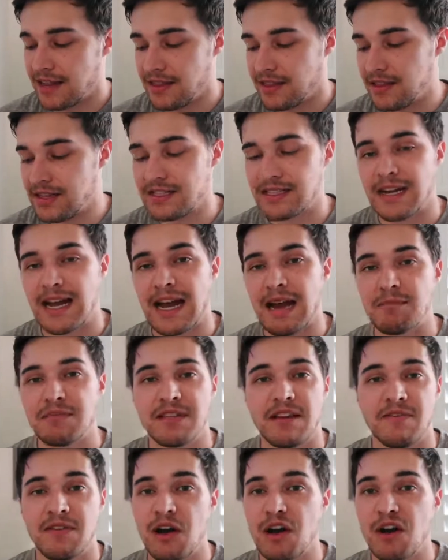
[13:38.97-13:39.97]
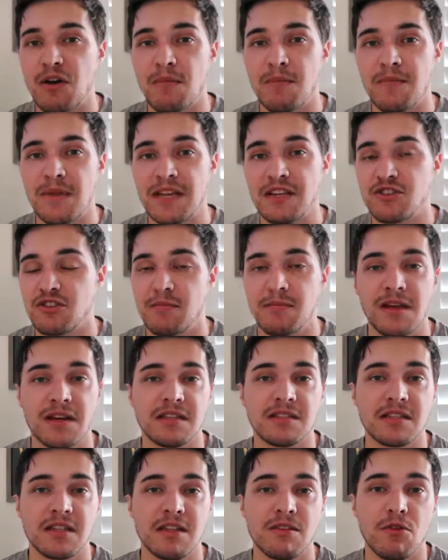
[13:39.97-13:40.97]
These apps have helped me
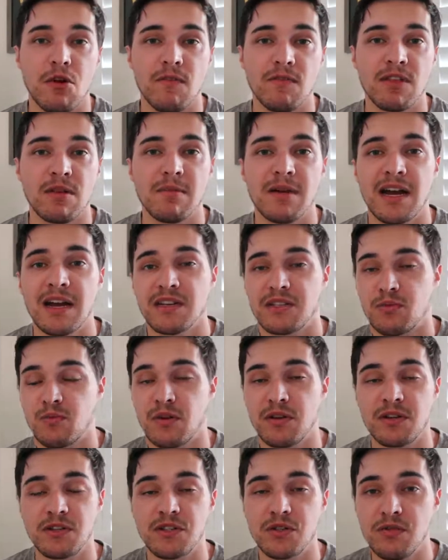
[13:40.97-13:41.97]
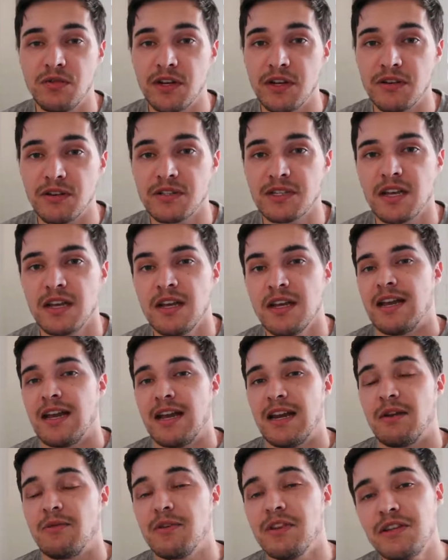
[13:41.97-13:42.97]
tremendously over the past 1 to 2 years,
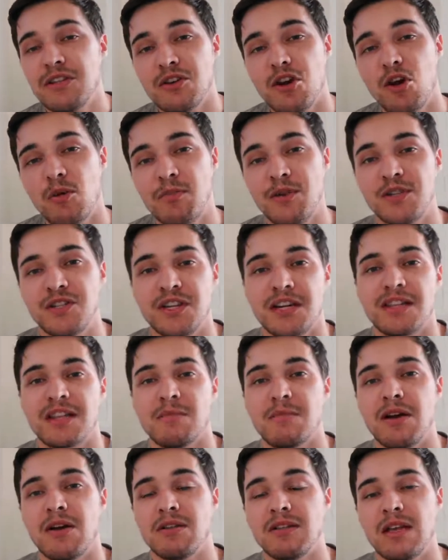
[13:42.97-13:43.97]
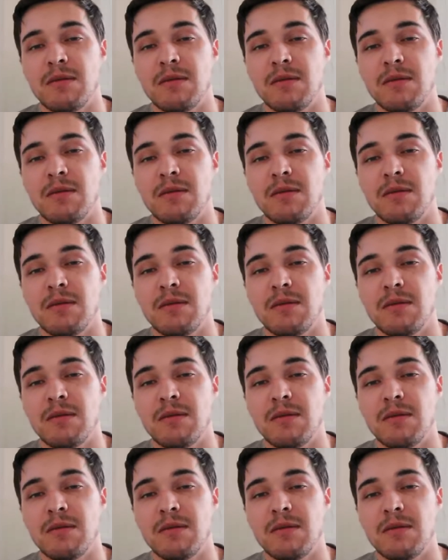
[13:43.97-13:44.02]
and I really do hope you check them out.